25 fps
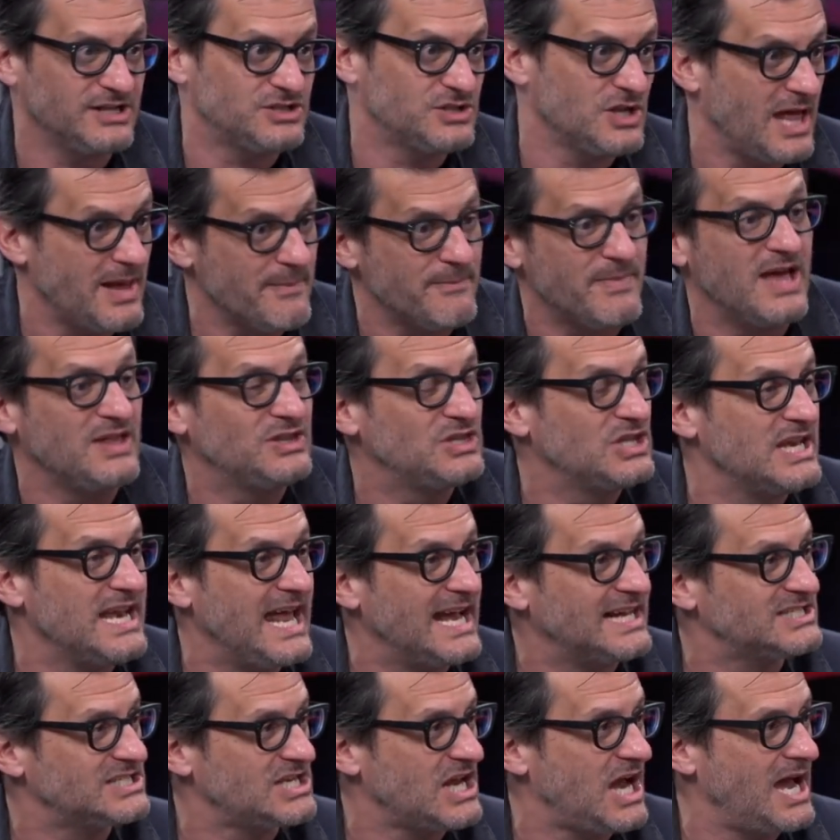So that meant the
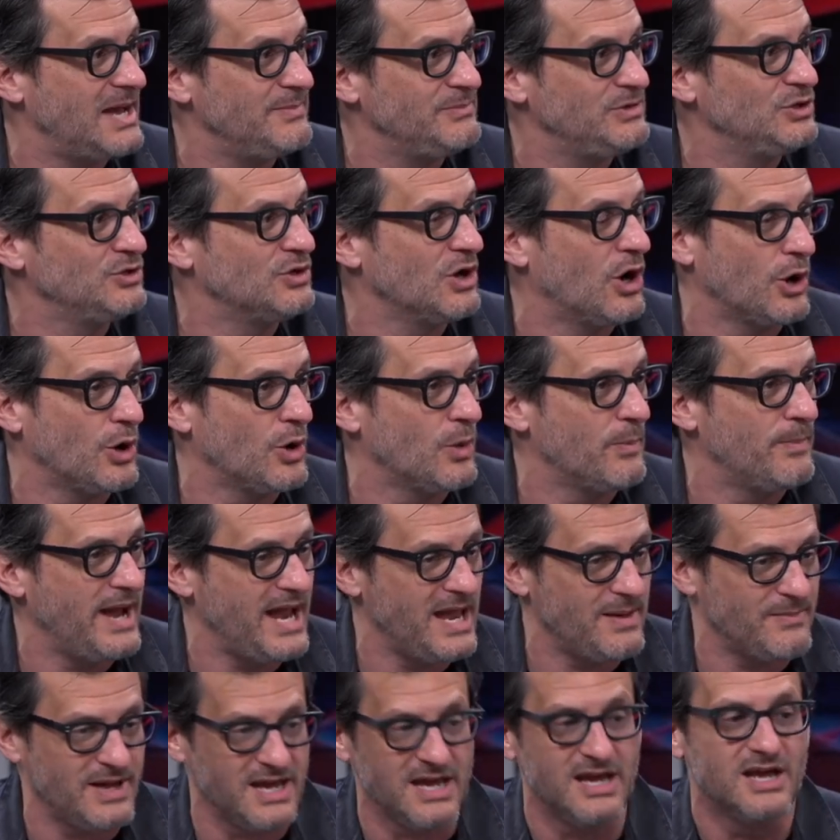next time you don't
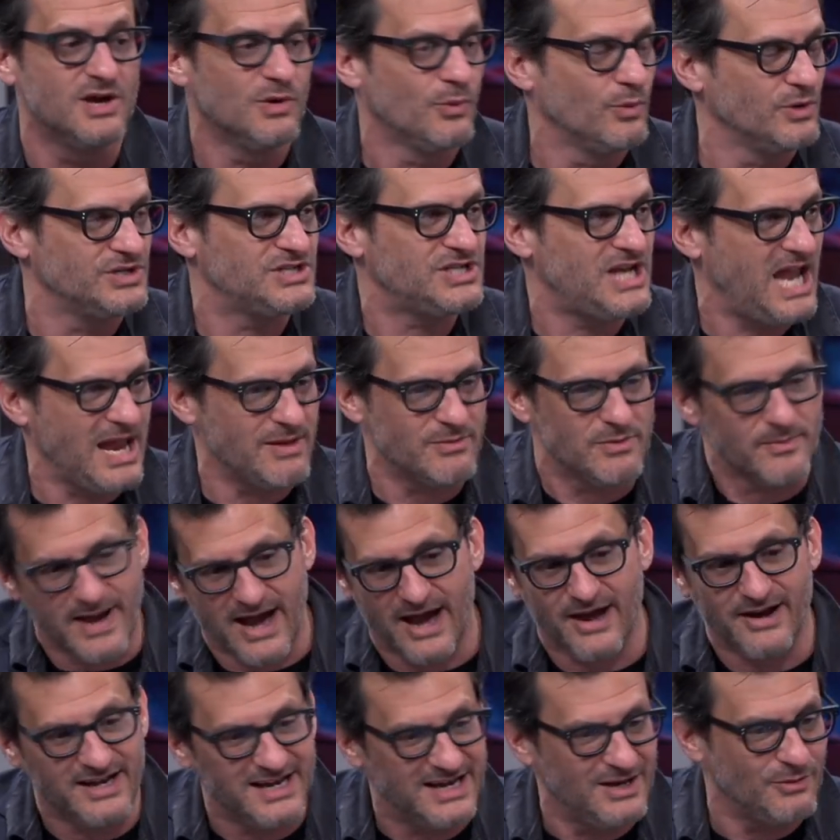obey me, which came
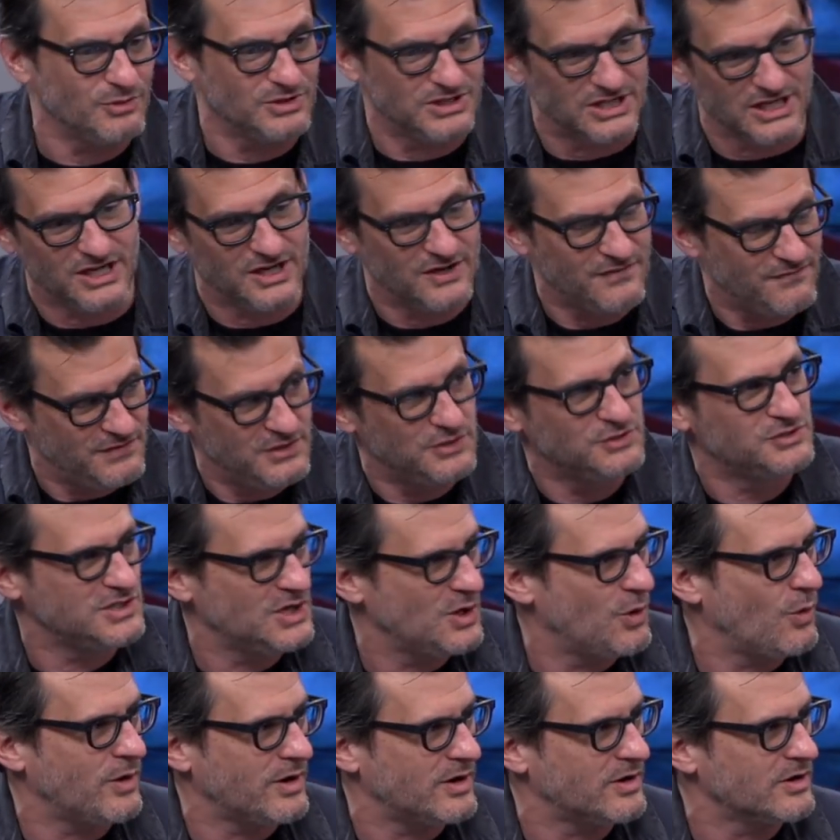about with the confusing
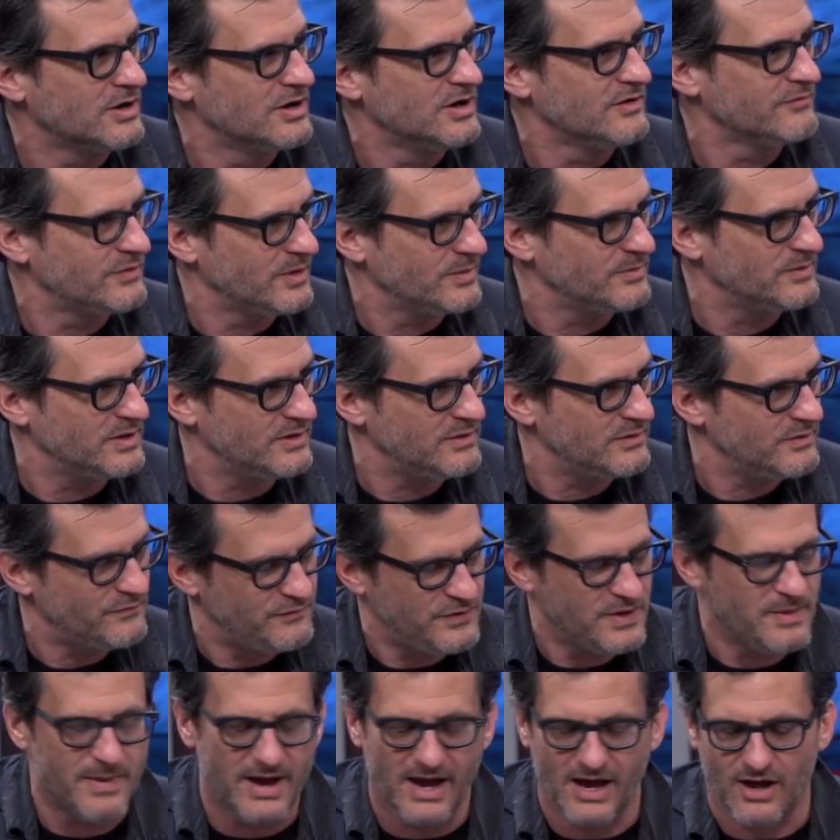order from the
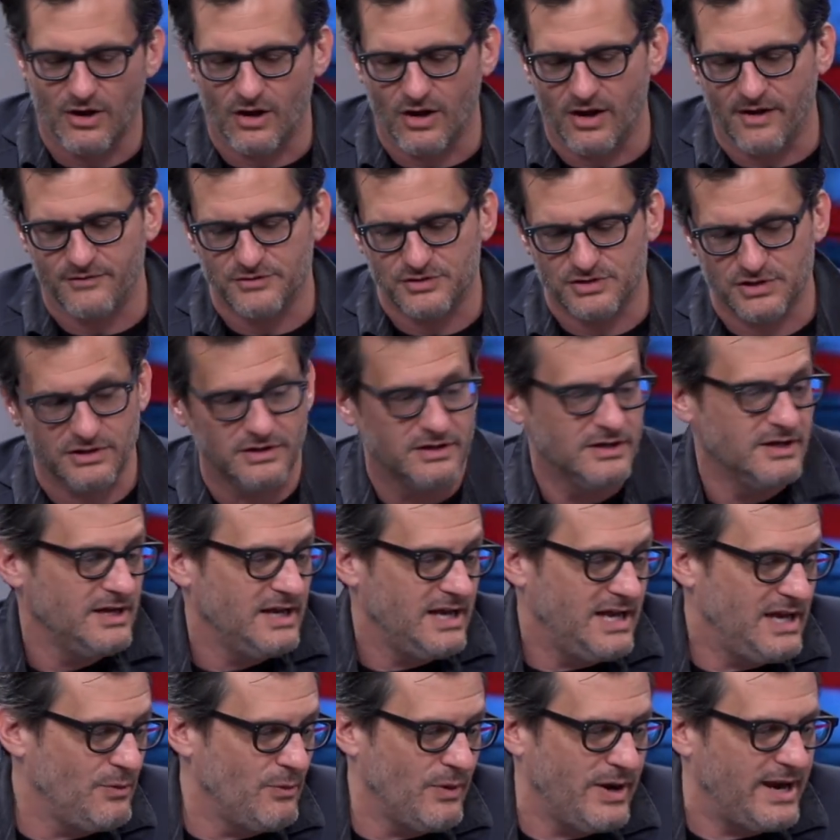female officer,
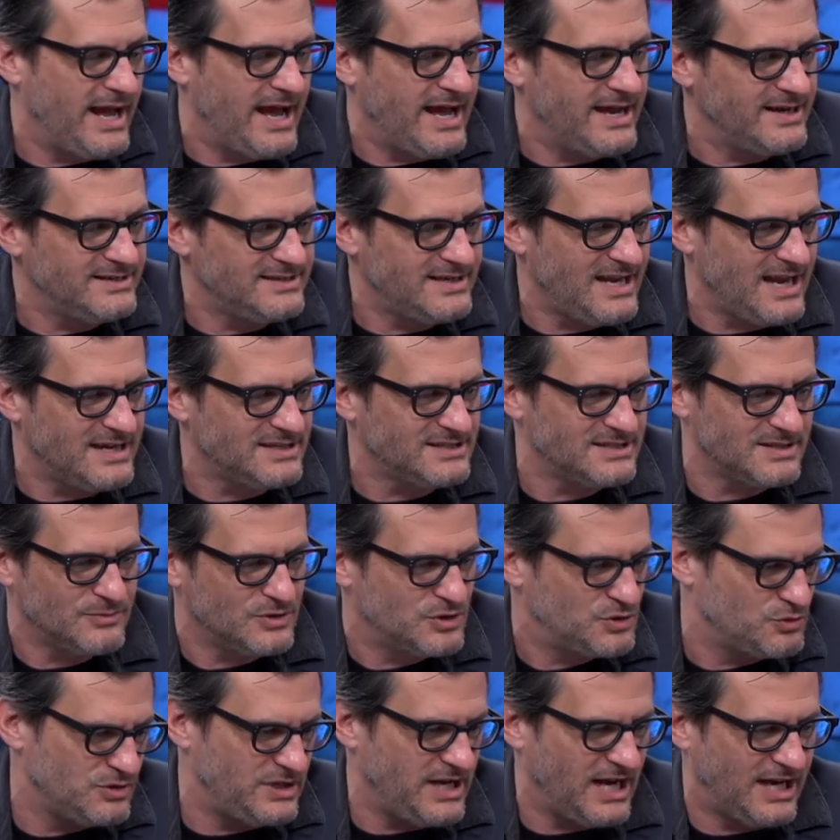he went ahead and tased him.
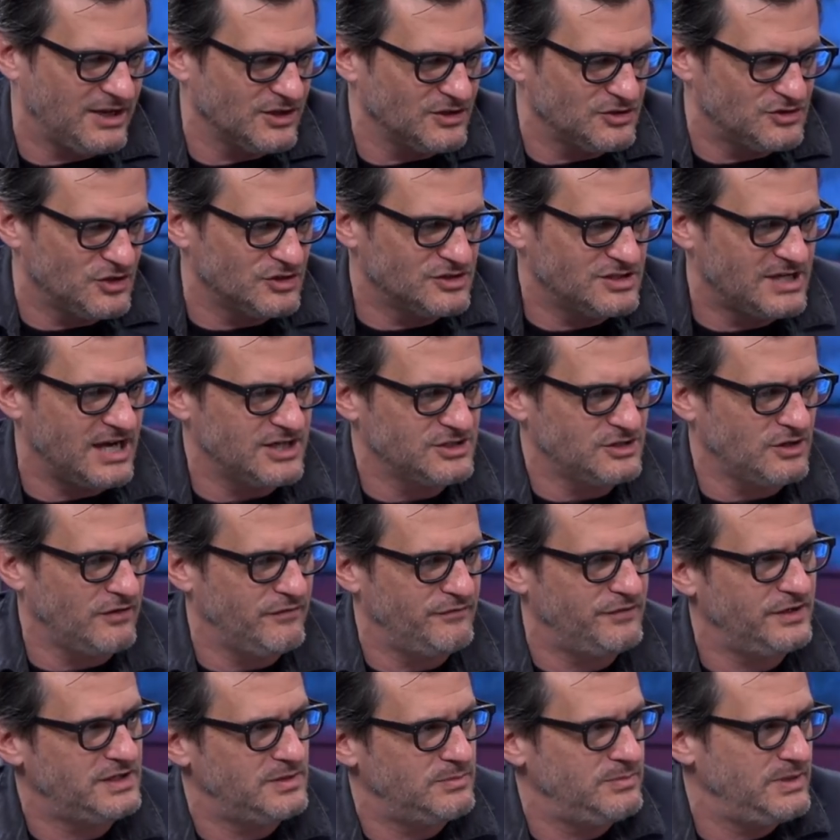It's ridiculous. Those guys aren't
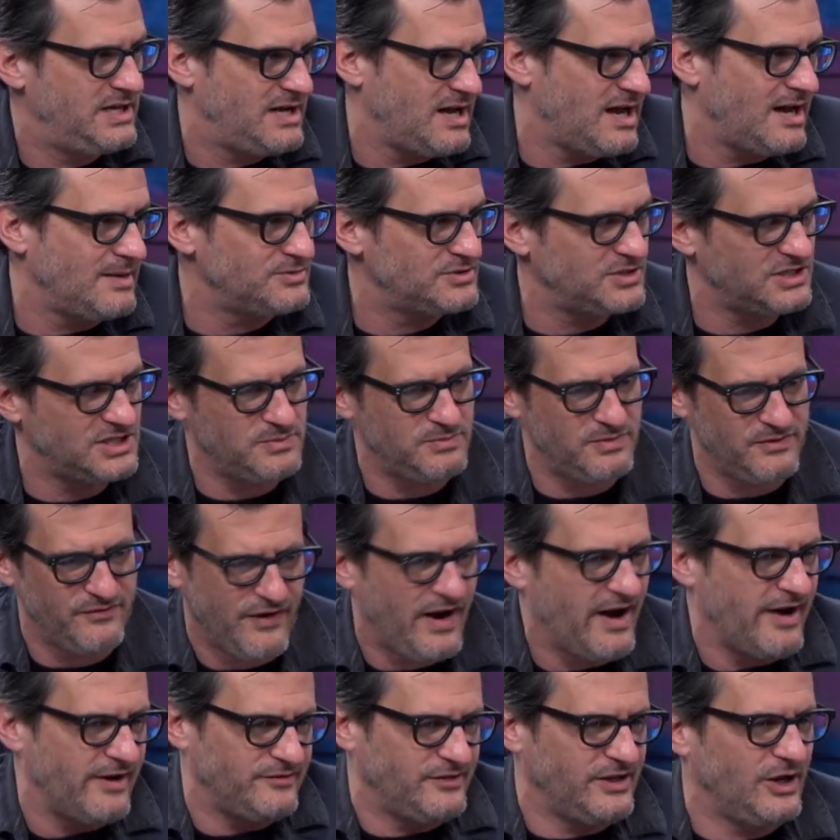fit to be cops. They should be
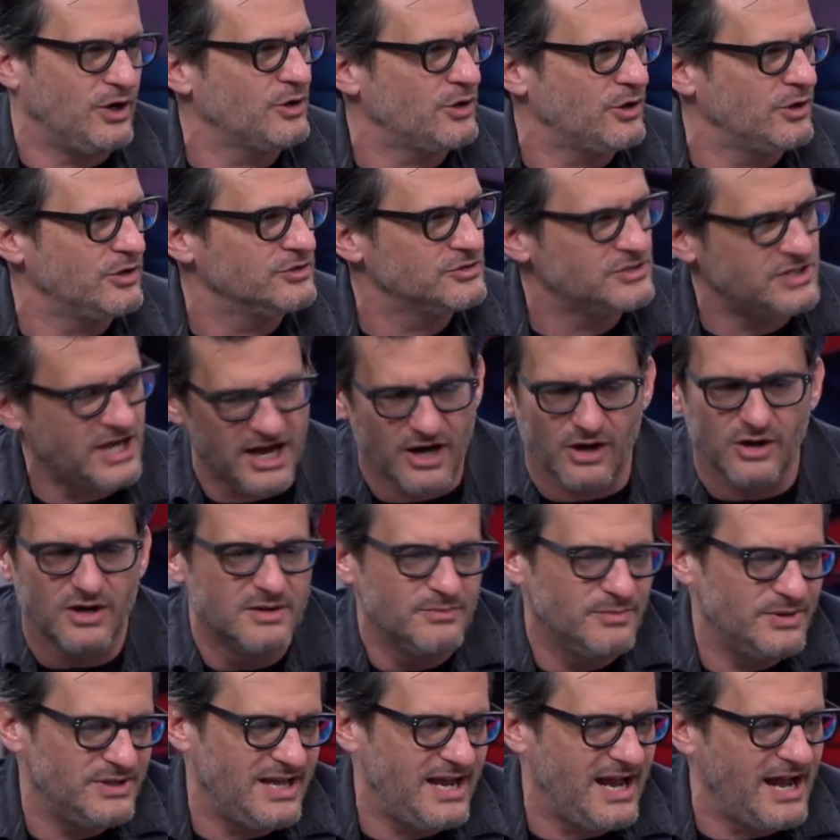fired. They don't go to jail,
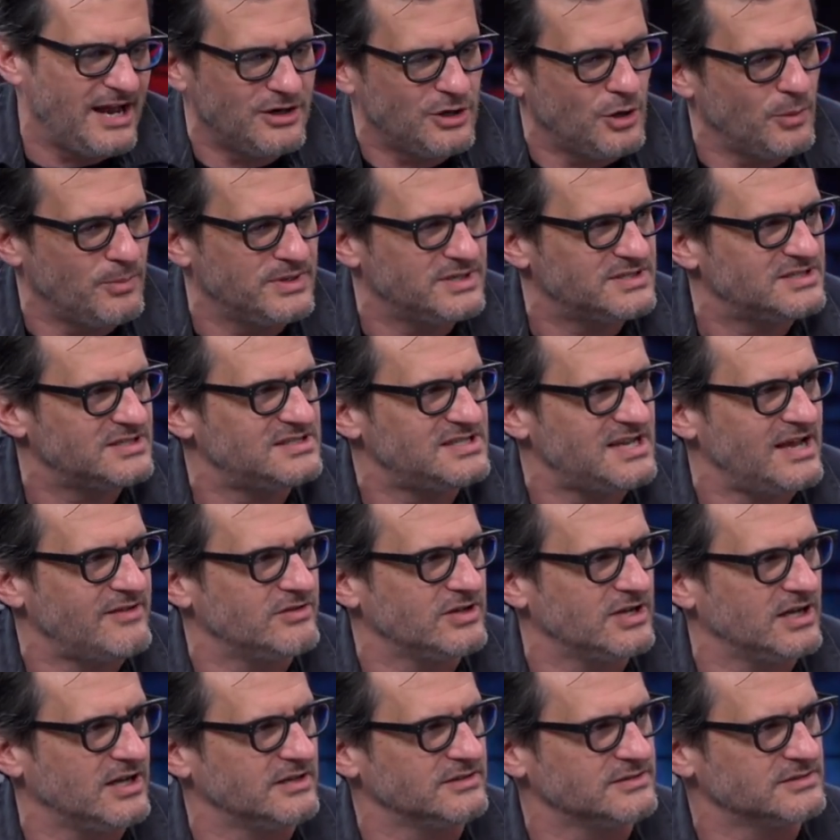but they got no business
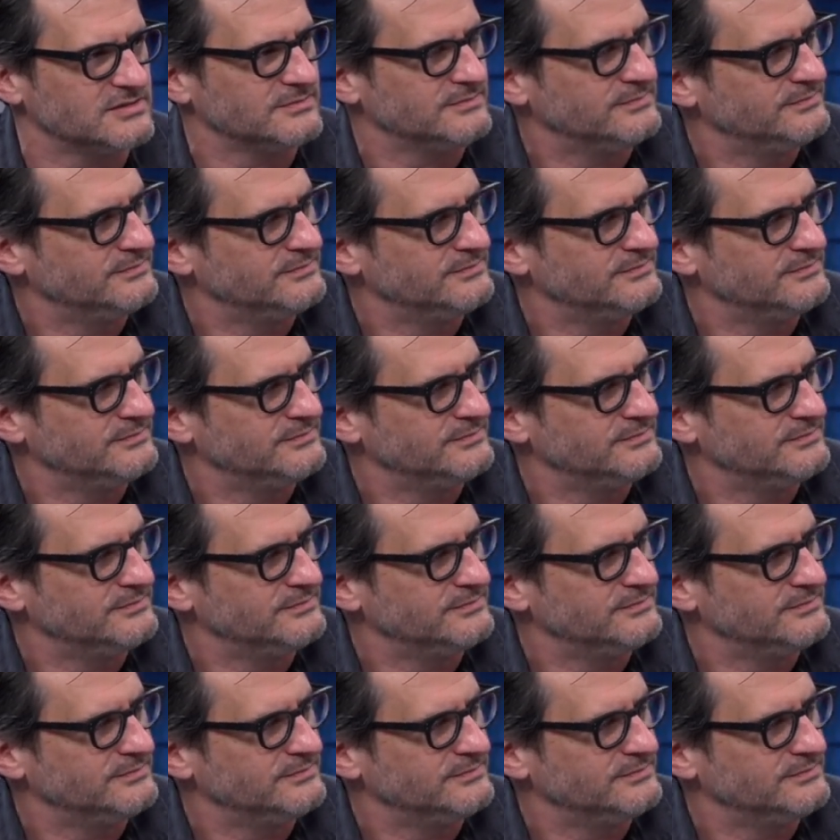having guns.